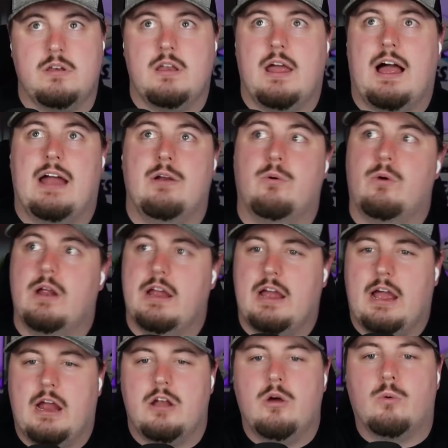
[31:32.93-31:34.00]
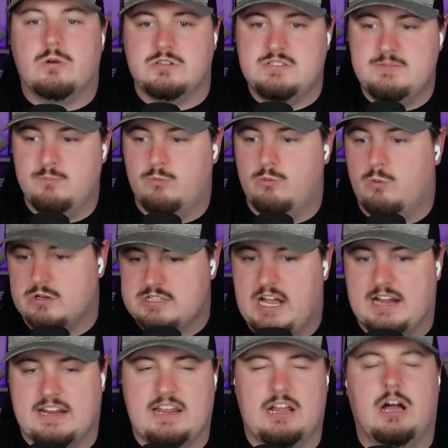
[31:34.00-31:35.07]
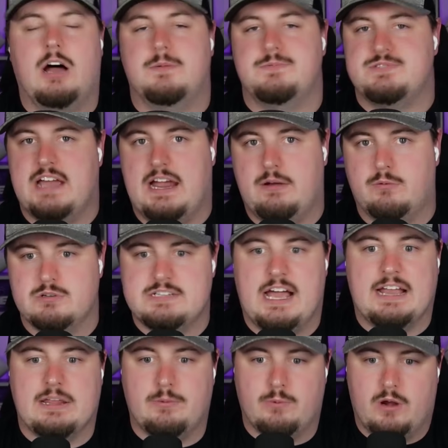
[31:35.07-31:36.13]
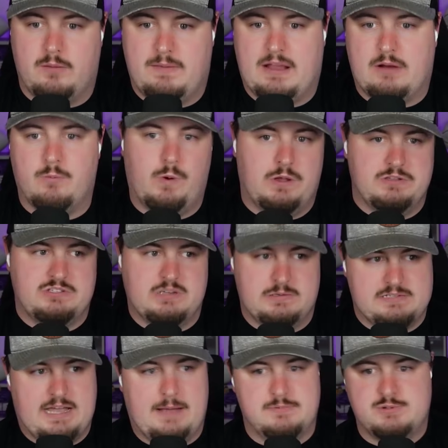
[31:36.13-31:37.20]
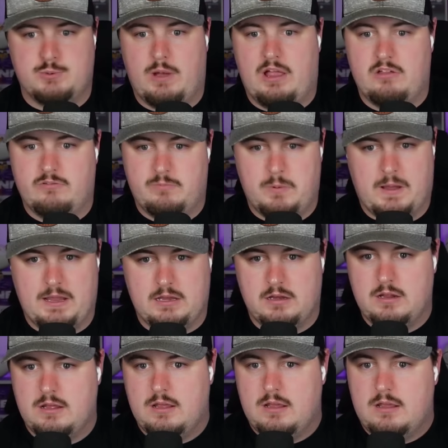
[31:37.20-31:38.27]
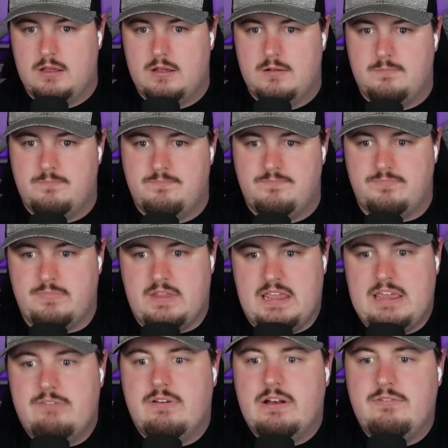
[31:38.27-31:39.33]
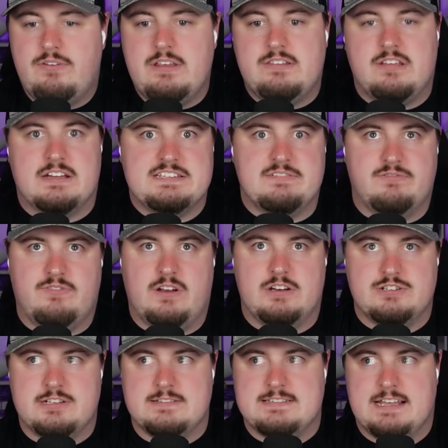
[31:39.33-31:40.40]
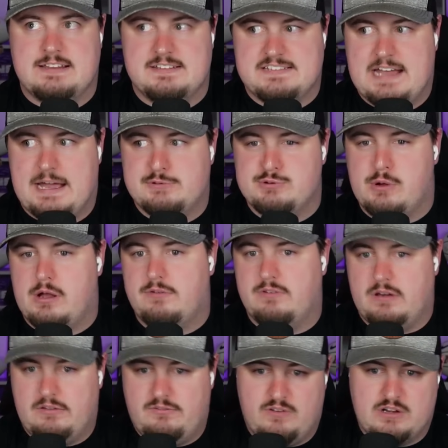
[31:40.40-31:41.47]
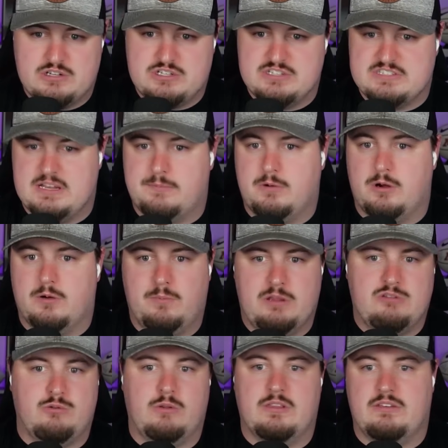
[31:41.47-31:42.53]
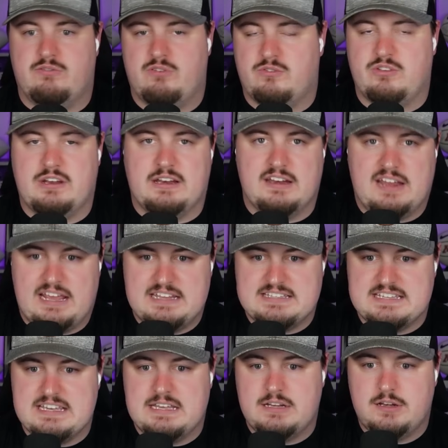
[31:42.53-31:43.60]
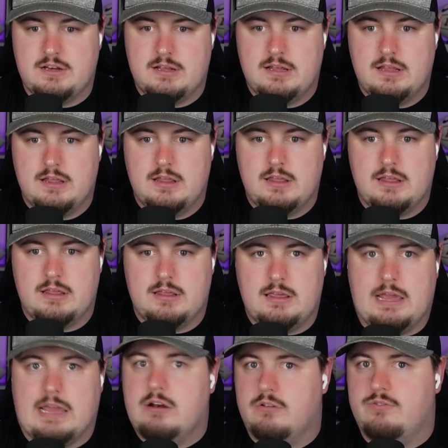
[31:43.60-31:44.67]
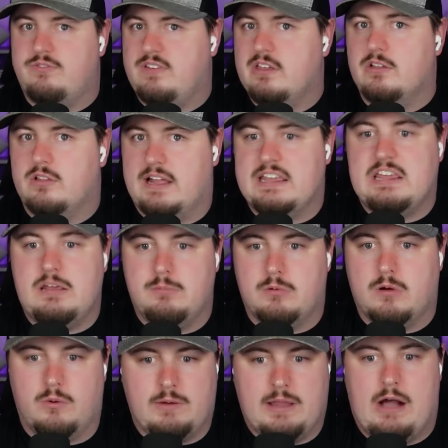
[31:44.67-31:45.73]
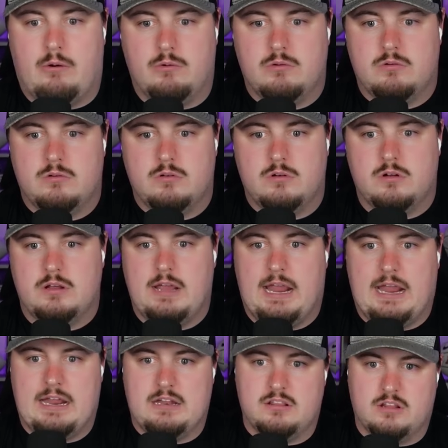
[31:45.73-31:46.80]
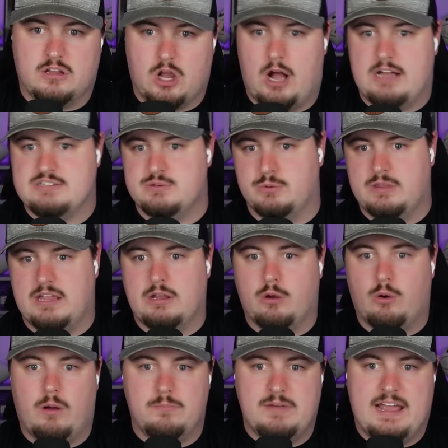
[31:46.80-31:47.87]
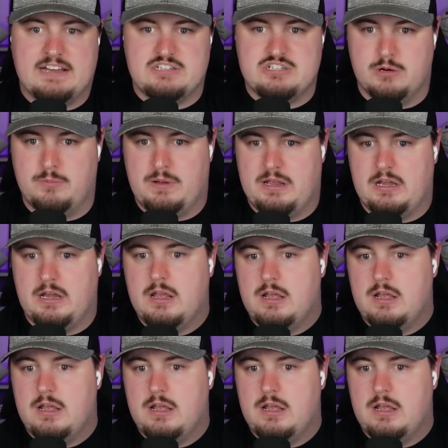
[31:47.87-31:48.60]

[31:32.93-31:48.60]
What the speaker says: I know we're talking upside. We're talking running back 1, so top 12, but even if he doesn't finish inside the top 12 and he finishes somewhere between like 15 and 18, it'll feel like he broke out. And the cost will then go up next year, but